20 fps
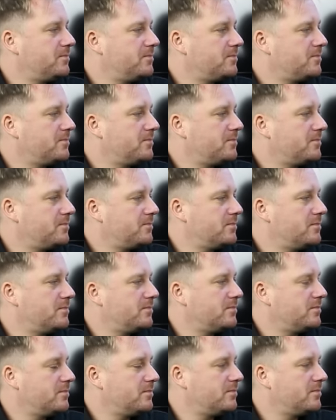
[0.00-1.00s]

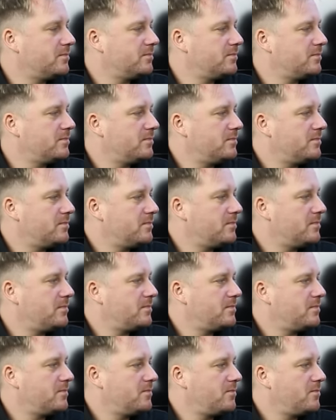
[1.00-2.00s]

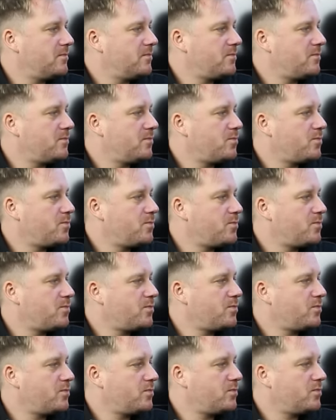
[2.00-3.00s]

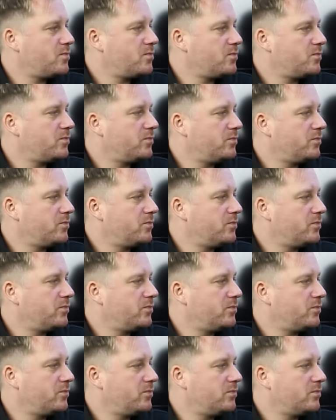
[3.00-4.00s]

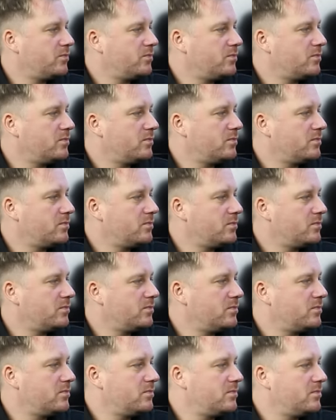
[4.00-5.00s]

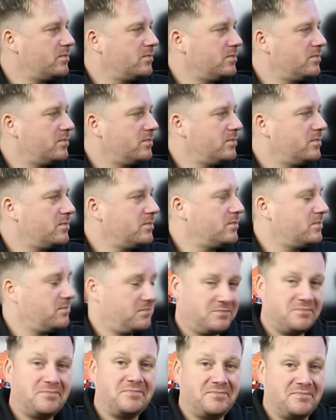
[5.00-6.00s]

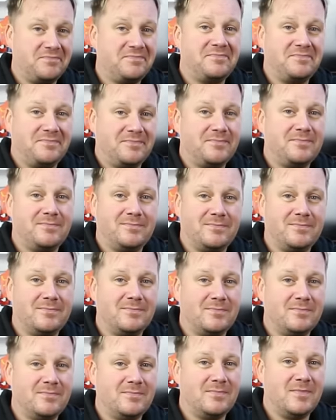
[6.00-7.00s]

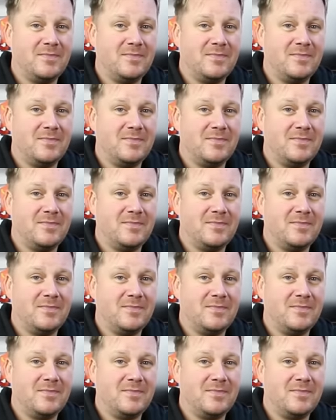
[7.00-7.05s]
This person isn't speaking.